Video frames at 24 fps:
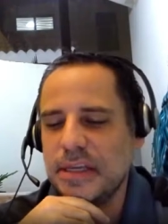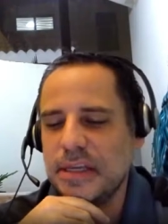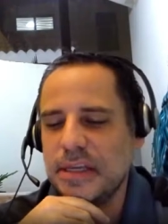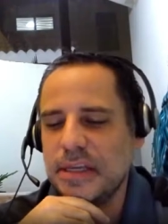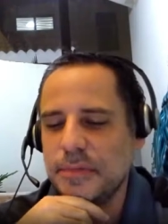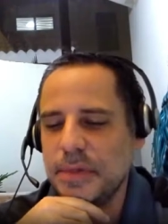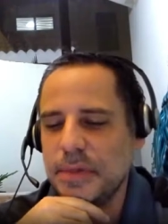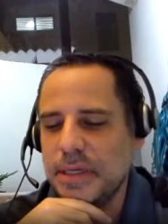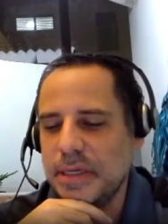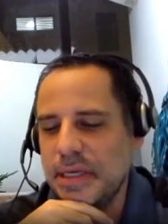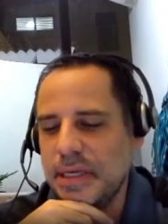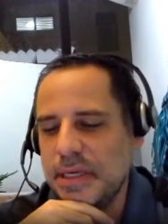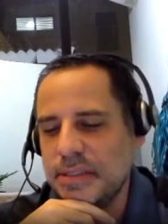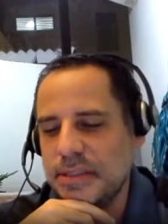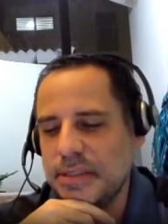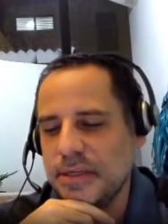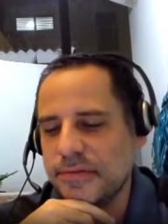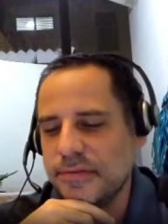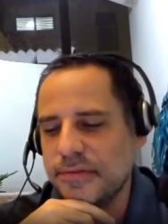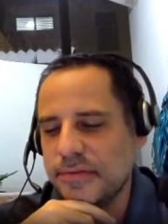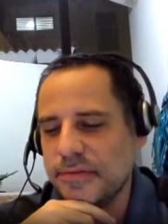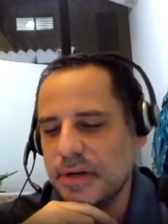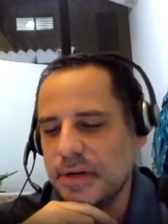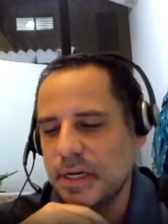be easier
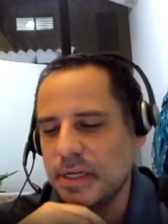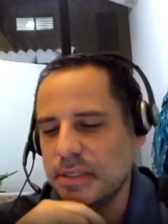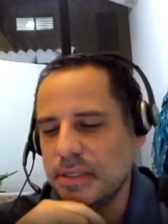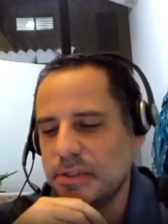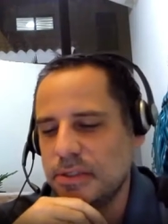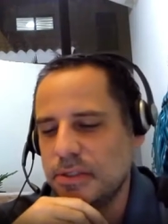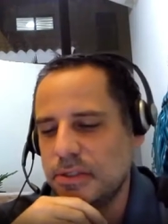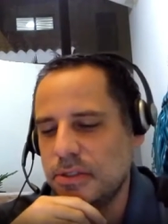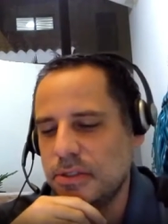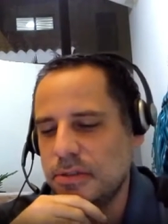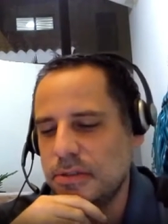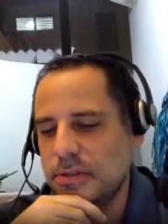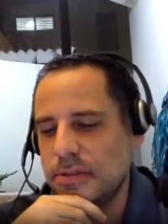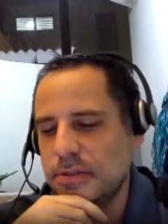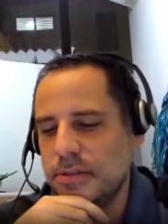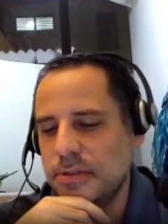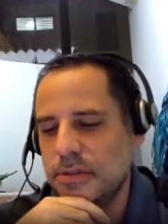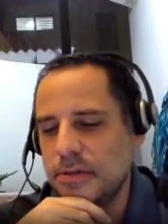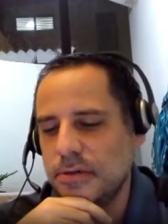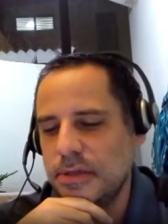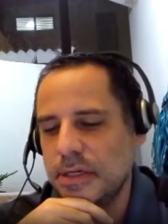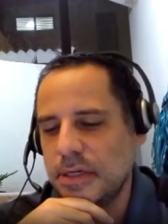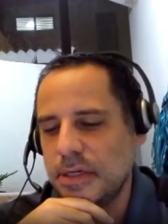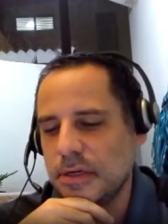for us
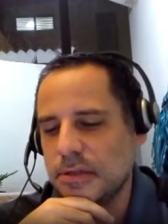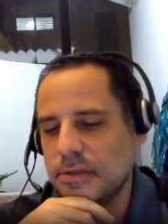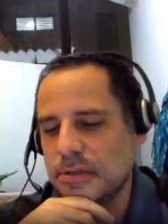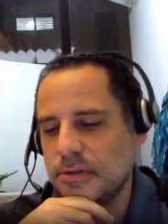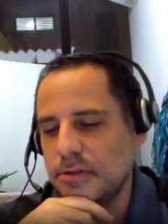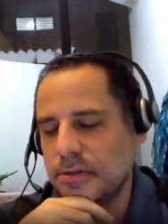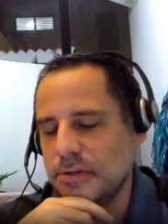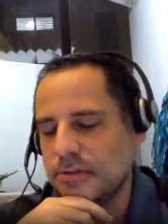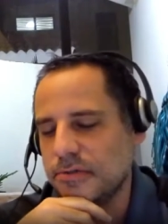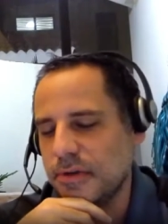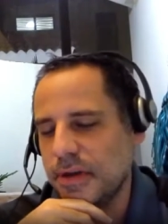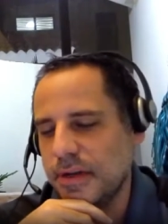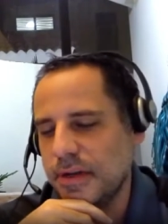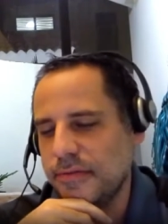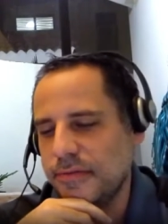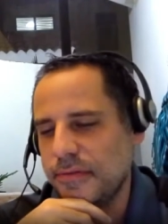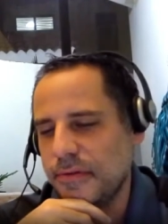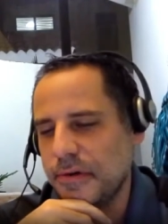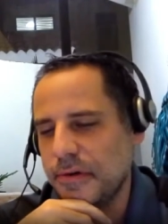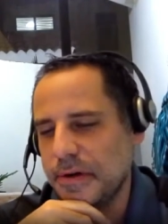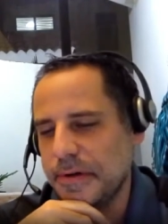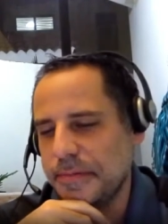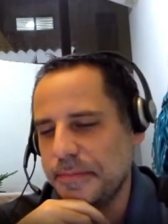to get our students ready for it.